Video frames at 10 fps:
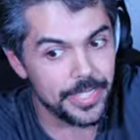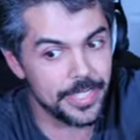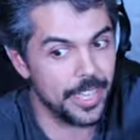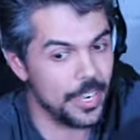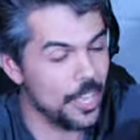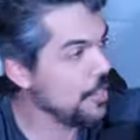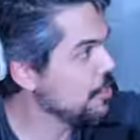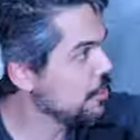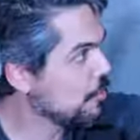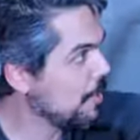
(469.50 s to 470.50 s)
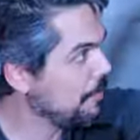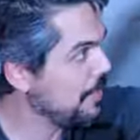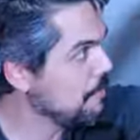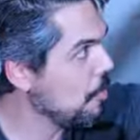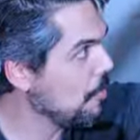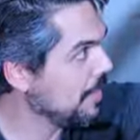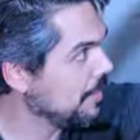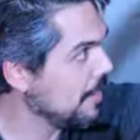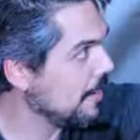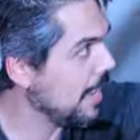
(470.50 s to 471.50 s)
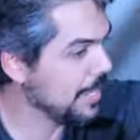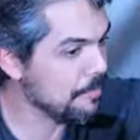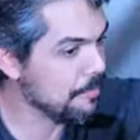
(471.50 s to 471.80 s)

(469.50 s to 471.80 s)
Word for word: is an unscripted moment here. I can